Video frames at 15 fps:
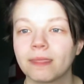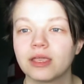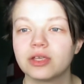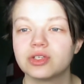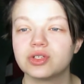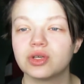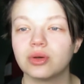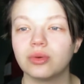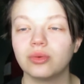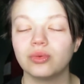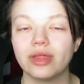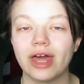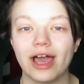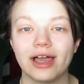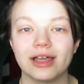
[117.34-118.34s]
So
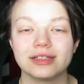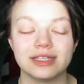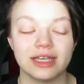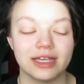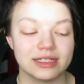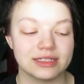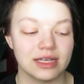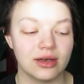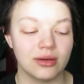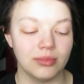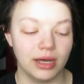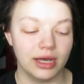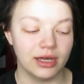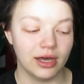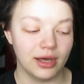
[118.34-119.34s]
that takes out
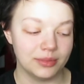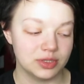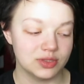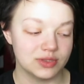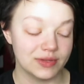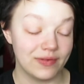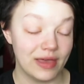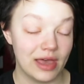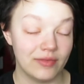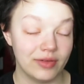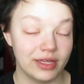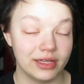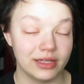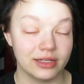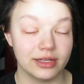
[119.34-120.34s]
my options of
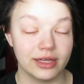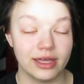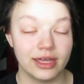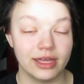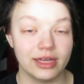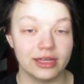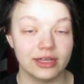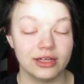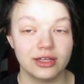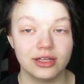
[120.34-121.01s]
having a